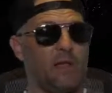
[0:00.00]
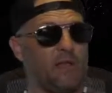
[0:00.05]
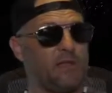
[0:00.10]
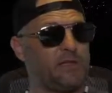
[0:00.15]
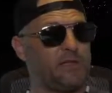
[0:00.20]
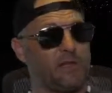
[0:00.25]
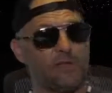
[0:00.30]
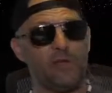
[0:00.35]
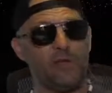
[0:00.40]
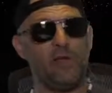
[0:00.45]

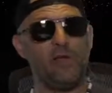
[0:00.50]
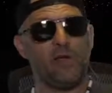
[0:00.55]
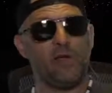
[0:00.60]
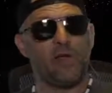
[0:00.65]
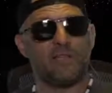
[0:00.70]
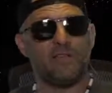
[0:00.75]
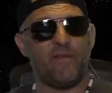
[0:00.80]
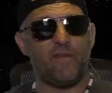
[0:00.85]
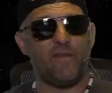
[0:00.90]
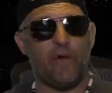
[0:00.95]
Until then, you
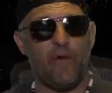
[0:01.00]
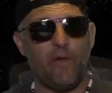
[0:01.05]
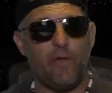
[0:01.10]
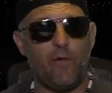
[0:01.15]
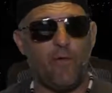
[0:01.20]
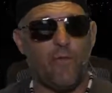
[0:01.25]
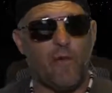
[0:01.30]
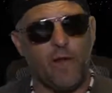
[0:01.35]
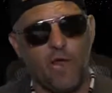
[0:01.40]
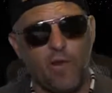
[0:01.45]
guys have a great
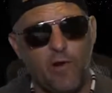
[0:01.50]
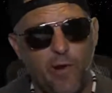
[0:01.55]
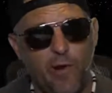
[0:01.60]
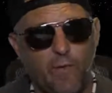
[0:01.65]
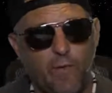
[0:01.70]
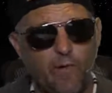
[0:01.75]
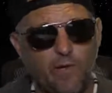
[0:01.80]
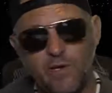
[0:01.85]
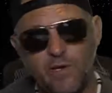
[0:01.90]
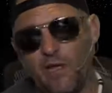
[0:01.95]
one. Make it a great
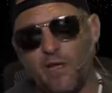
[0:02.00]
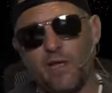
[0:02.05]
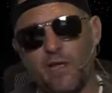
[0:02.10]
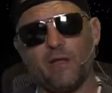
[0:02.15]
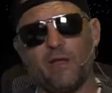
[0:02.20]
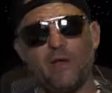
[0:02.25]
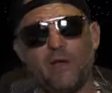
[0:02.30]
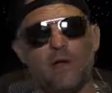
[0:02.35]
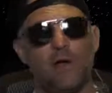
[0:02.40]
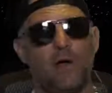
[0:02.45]
one,
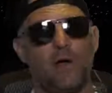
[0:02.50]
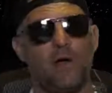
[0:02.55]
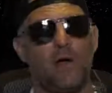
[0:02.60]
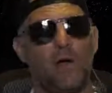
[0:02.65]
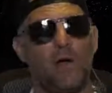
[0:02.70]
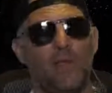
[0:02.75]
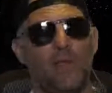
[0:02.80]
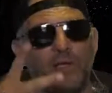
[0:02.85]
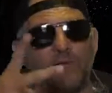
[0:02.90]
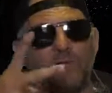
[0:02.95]
and
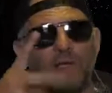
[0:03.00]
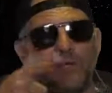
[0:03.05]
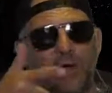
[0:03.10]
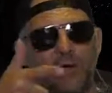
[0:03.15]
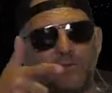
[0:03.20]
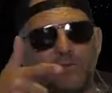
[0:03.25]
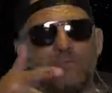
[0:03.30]
peace.